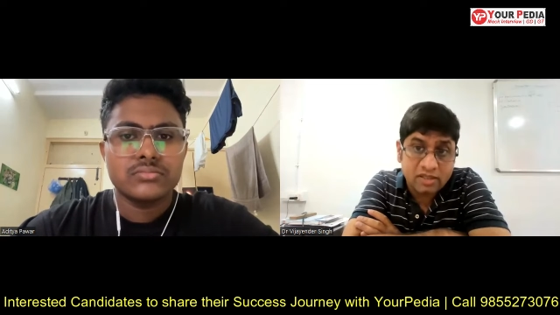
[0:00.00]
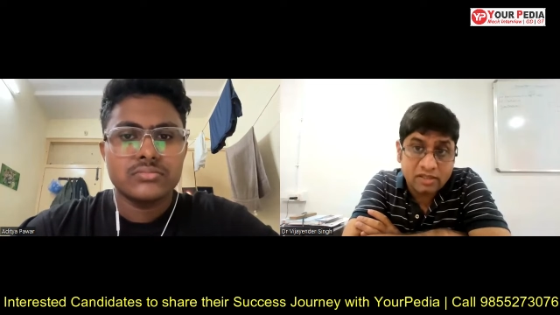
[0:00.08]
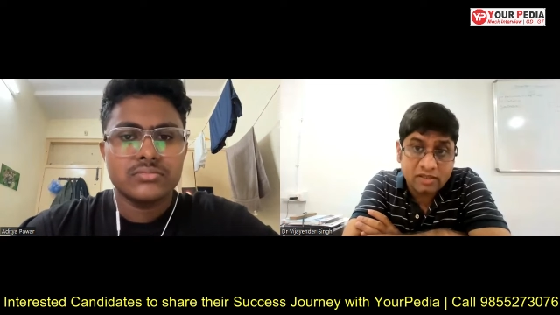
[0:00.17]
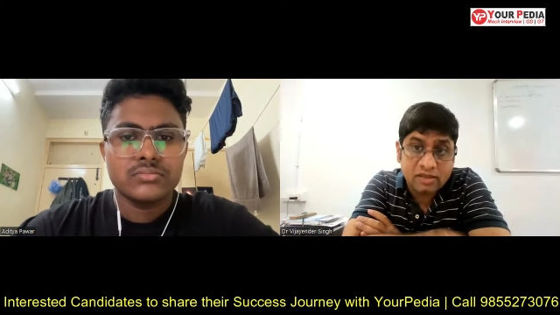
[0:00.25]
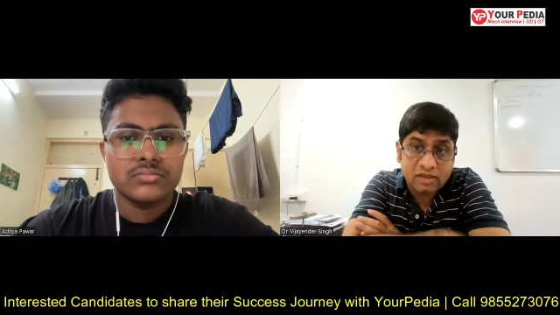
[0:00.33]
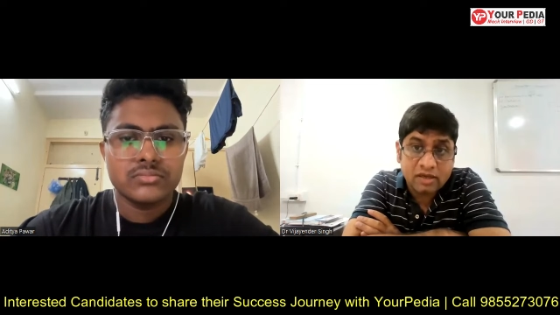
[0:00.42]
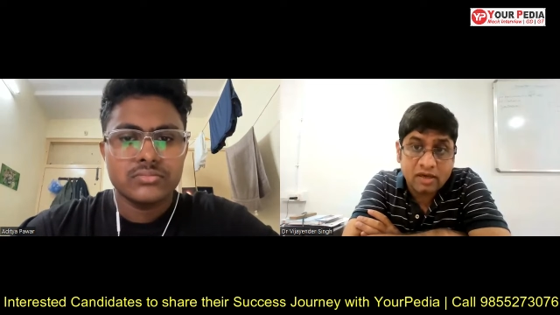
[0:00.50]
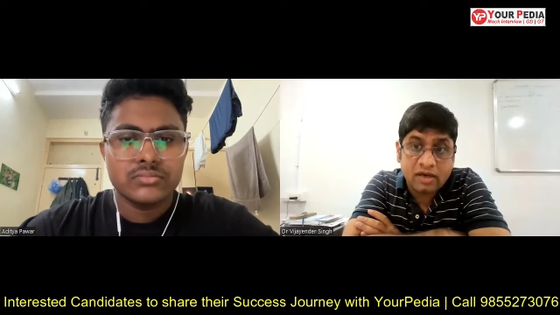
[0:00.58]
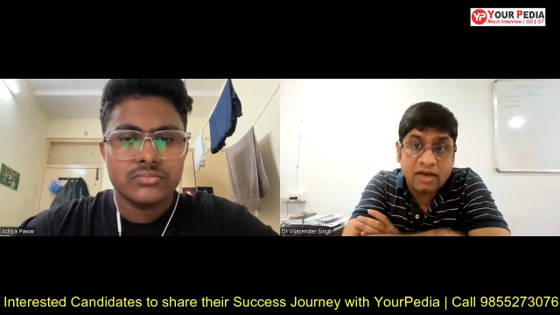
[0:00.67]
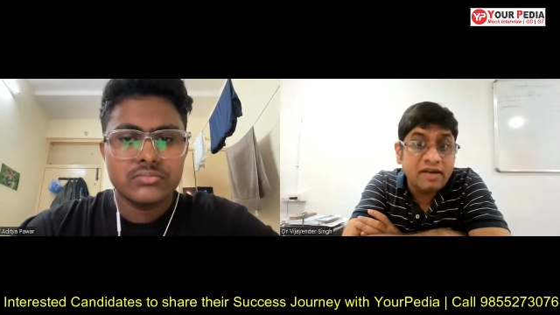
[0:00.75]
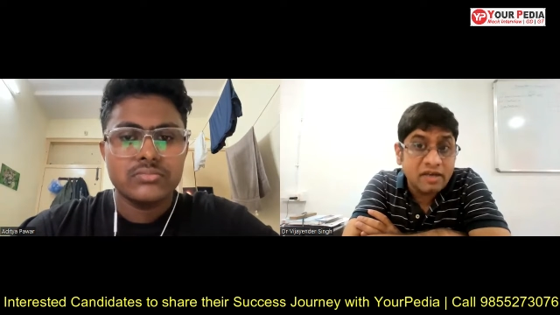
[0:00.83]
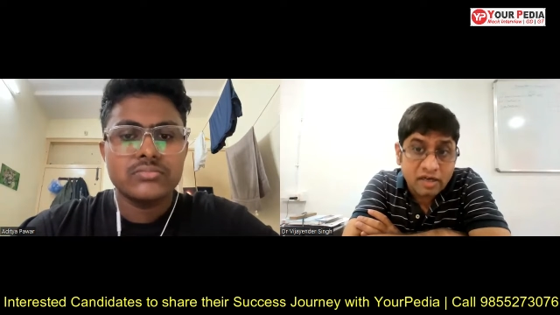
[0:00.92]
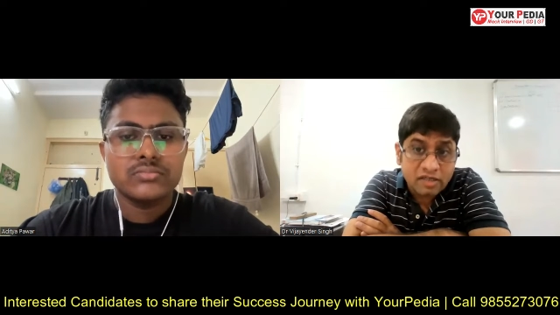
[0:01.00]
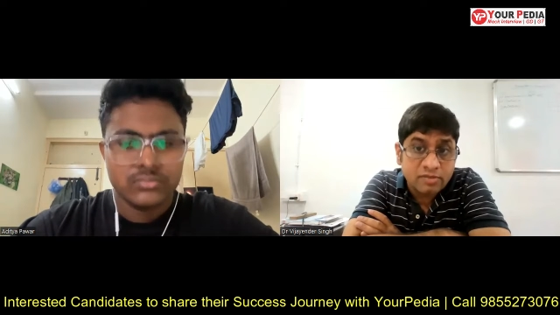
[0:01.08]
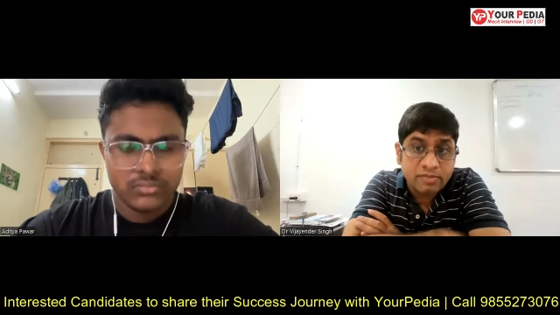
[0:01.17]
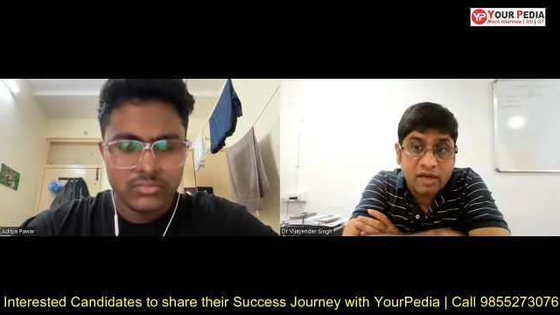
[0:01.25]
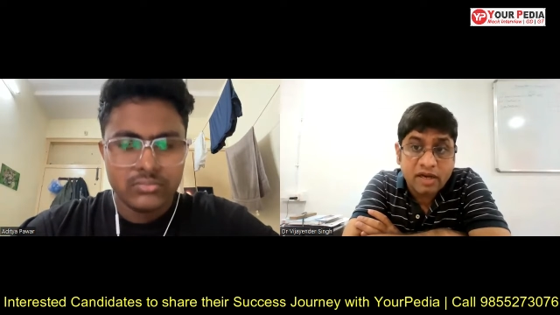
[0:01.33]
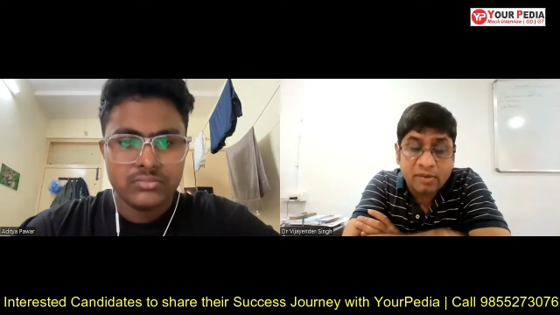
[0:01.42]
Speaker 1: branches,
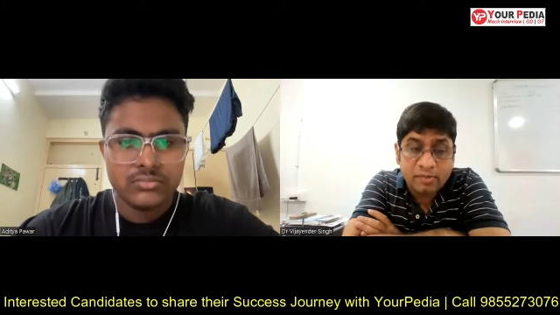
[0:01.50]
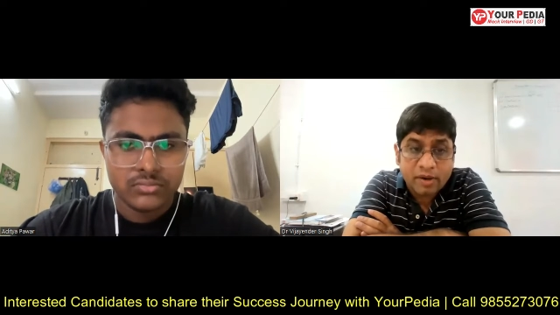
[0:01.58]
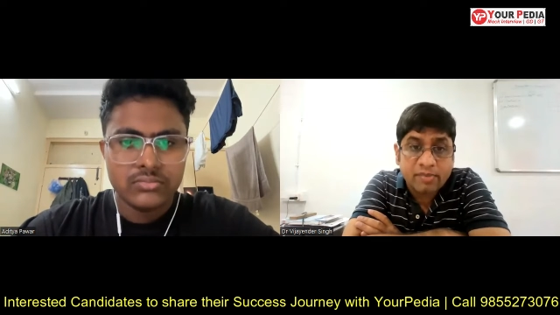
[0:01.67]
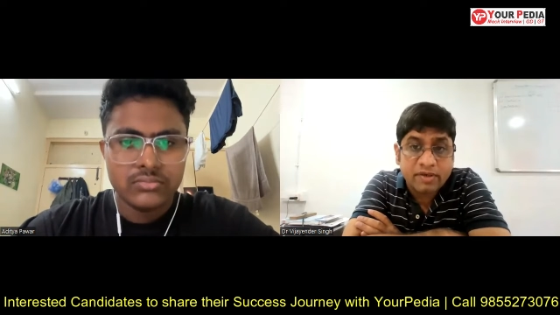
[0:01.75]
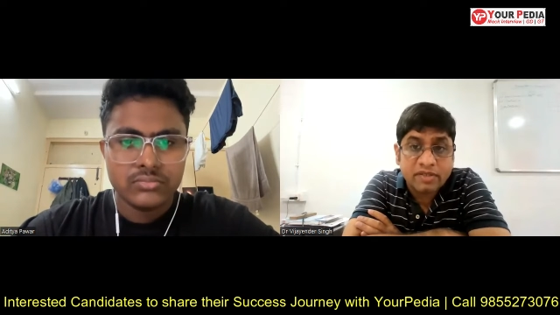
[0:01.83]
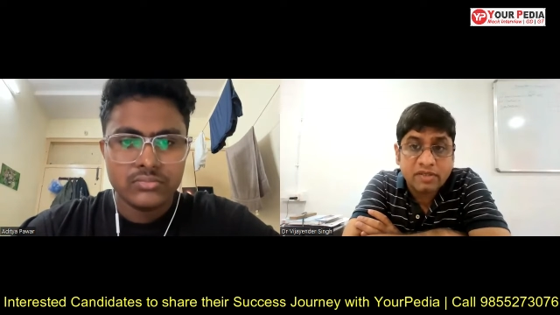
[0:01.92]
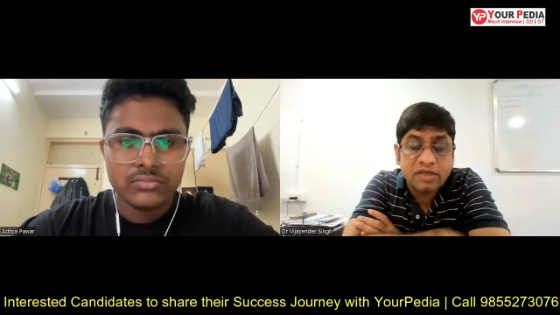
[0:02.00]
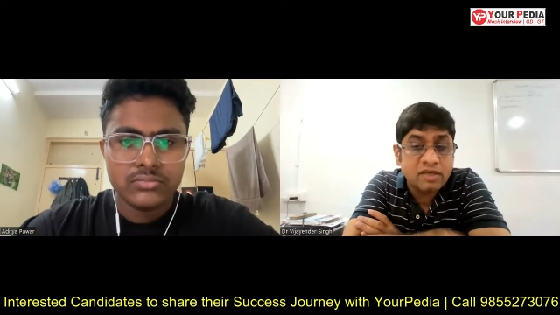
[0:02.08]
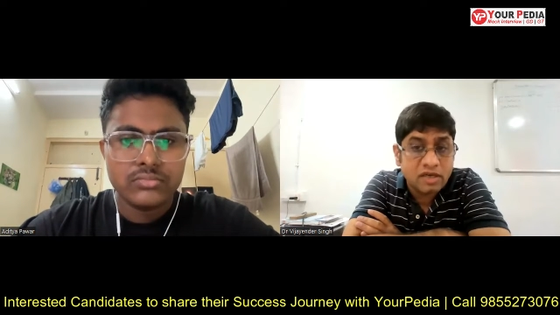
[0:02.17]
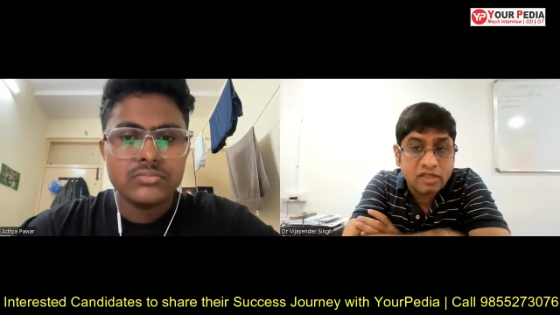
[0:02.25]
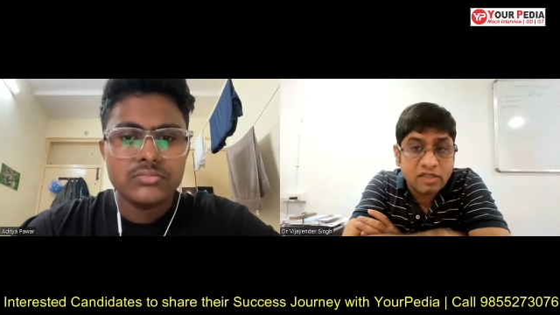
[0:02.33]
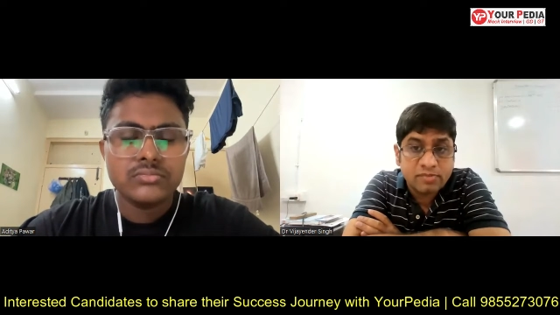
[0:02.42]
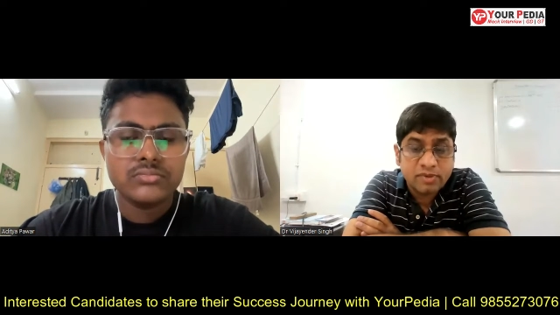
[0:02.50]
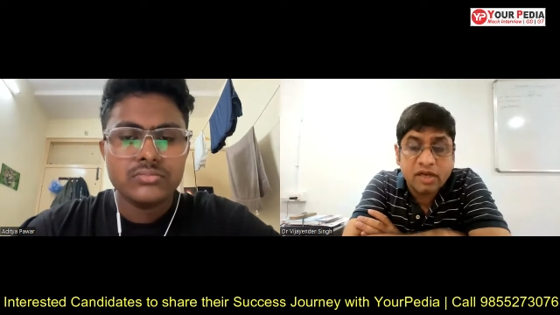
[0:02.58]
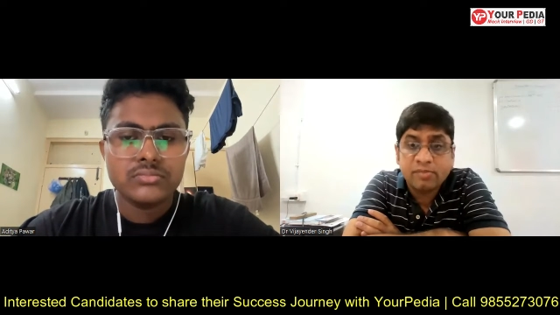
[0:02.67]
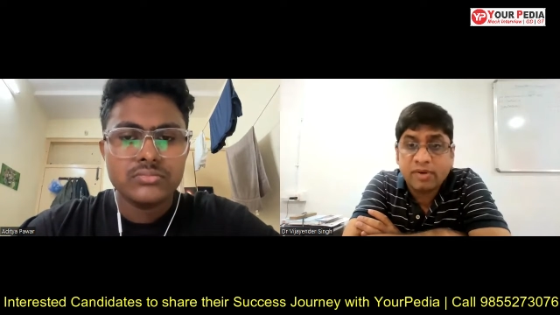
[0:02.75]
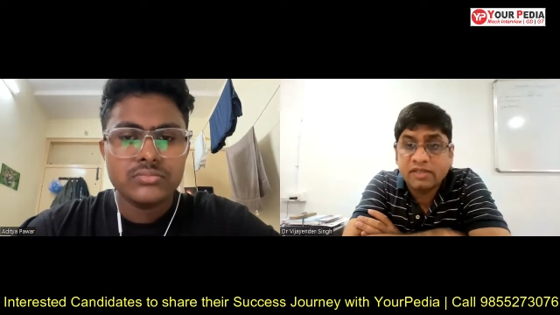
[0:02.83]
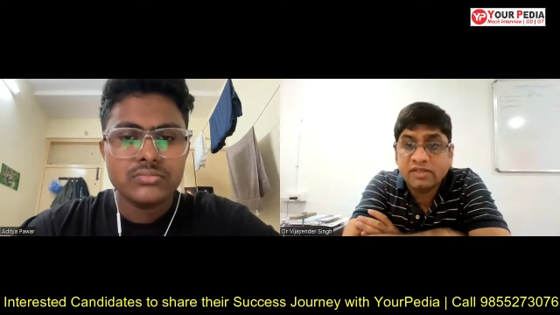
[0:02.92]
interdisciplinary departments,
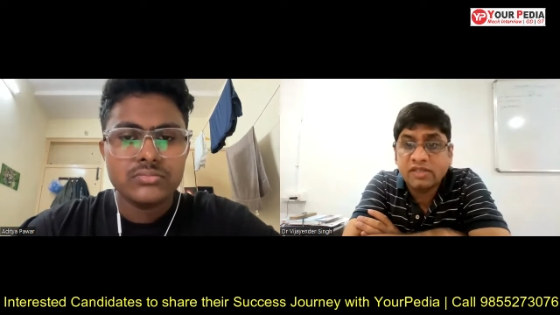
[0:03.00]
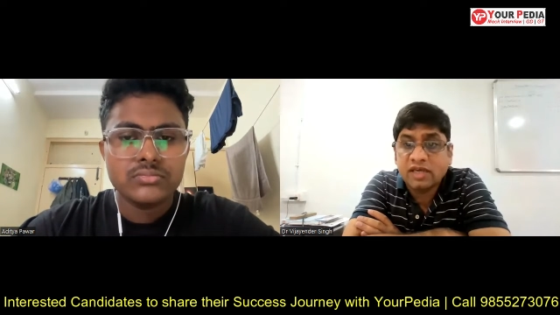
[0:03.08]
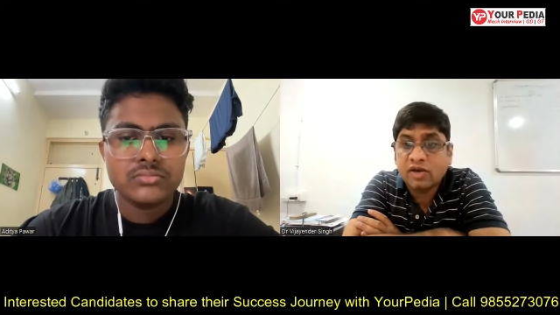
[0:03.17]
interdisciplinary